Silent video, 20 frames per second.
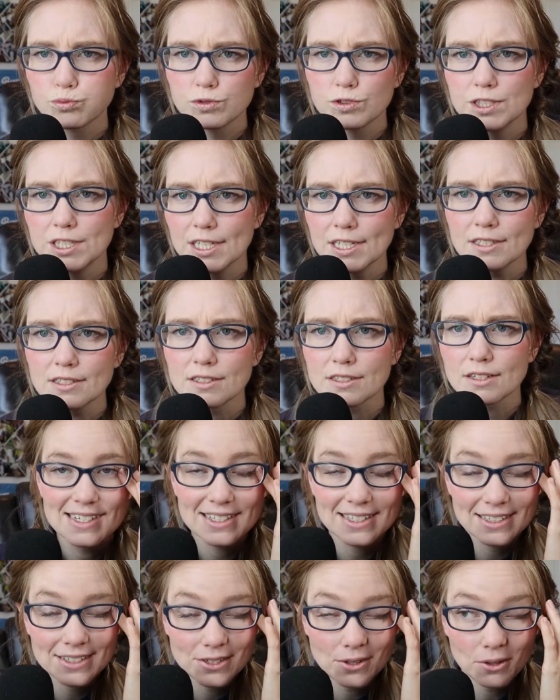This.
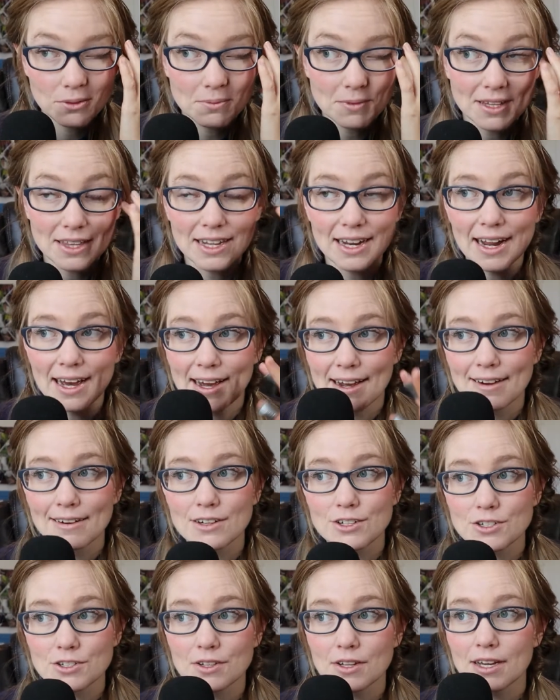She told me that
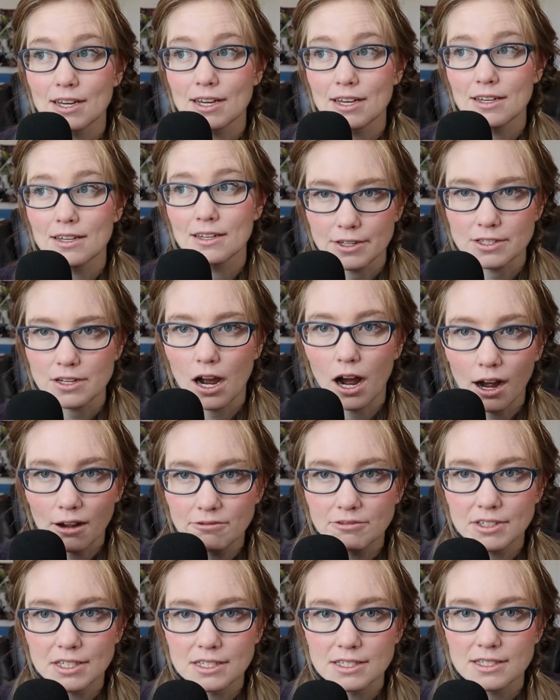actually it's
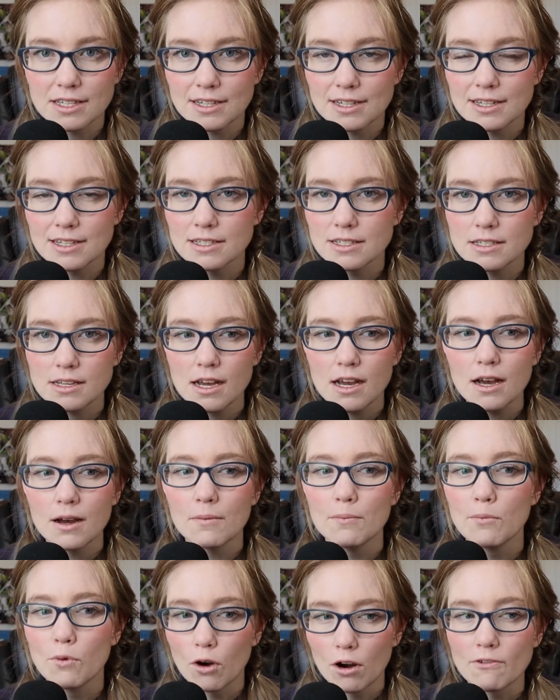obvious that he's
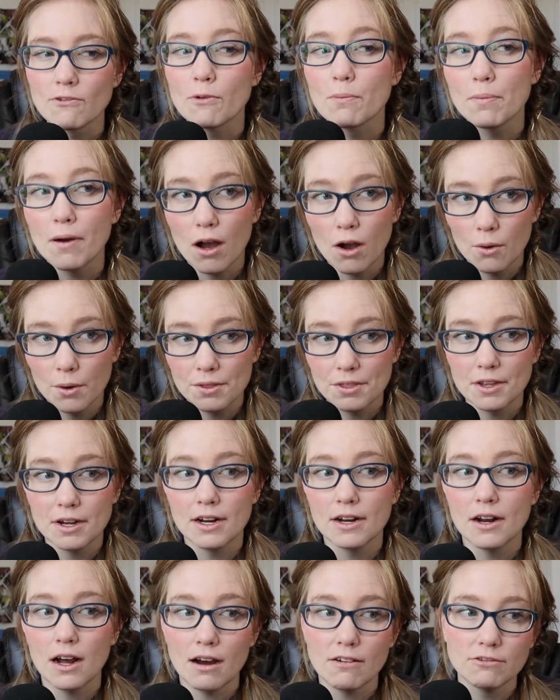more of a poet than a
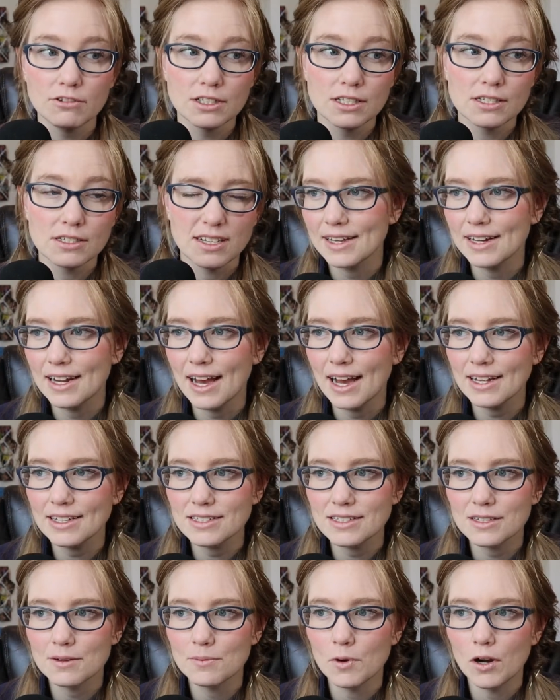novelist. It had
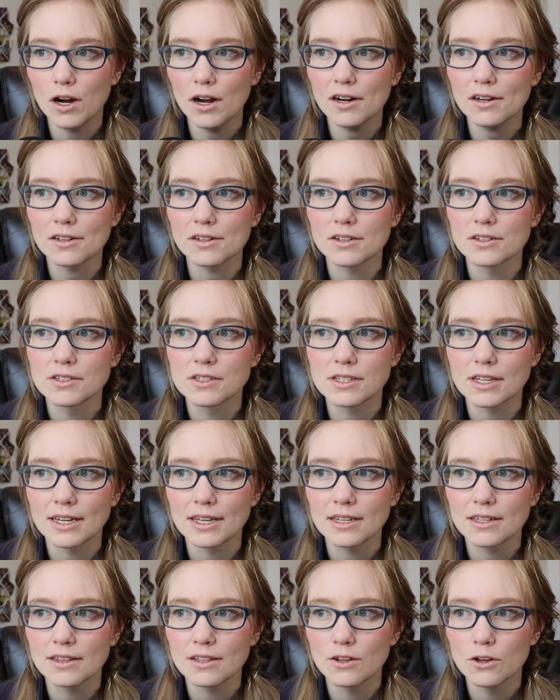some honors
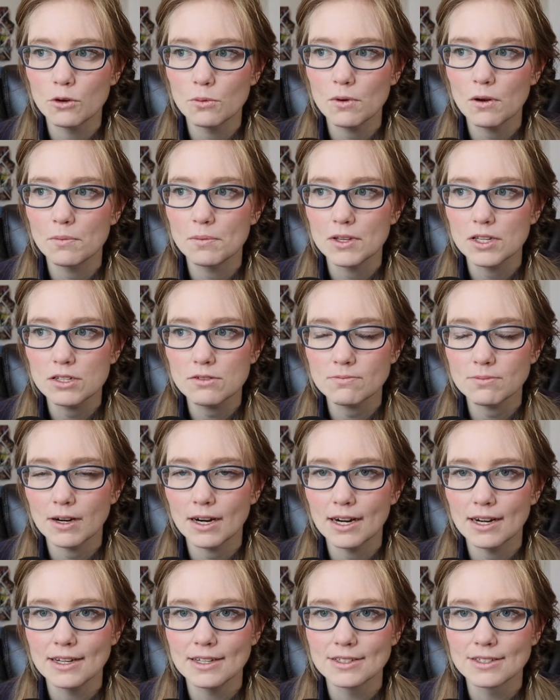like the Nobel Peace
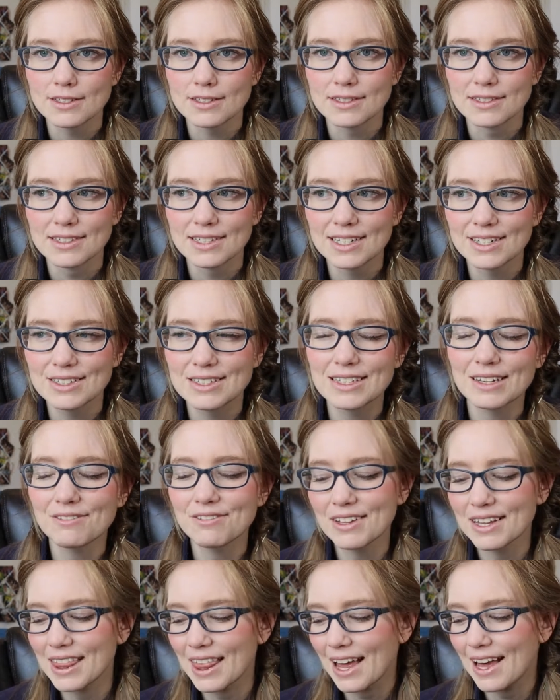Prize and you know stuff
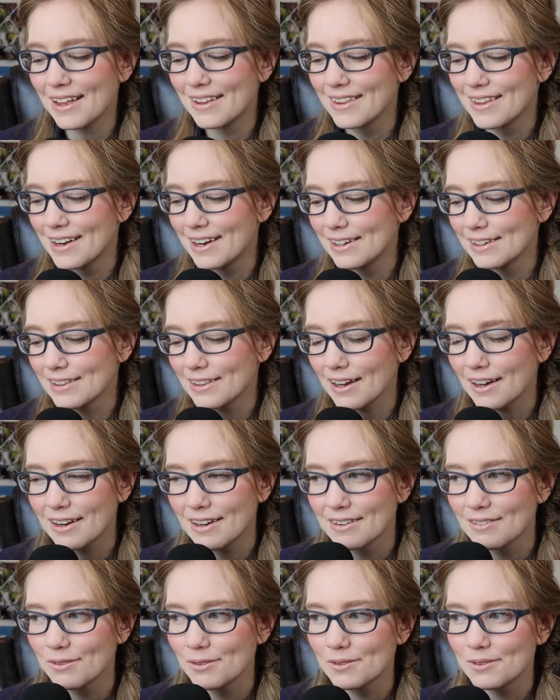like that that I thought,
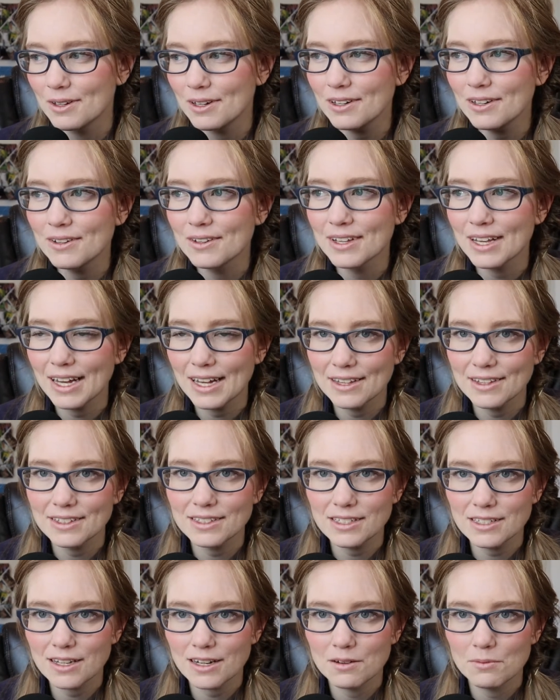oh yeah,
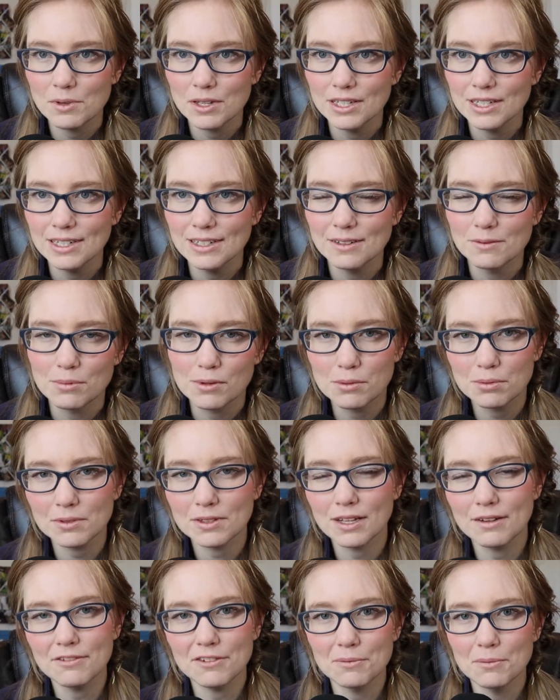this is gonna be good and people
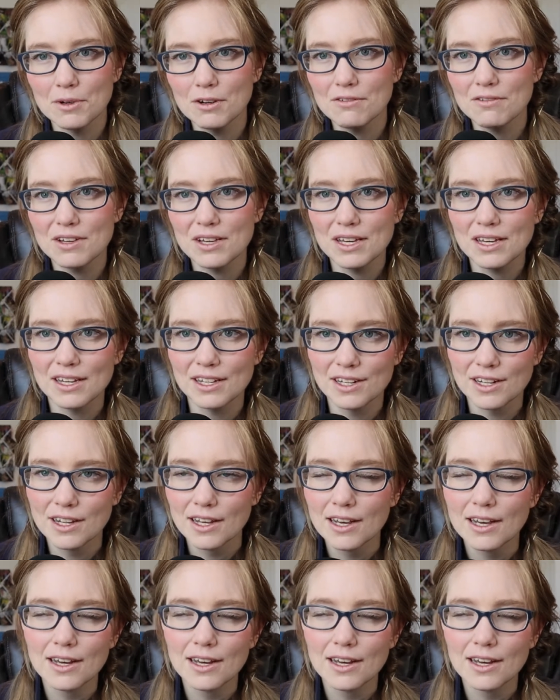love the movie and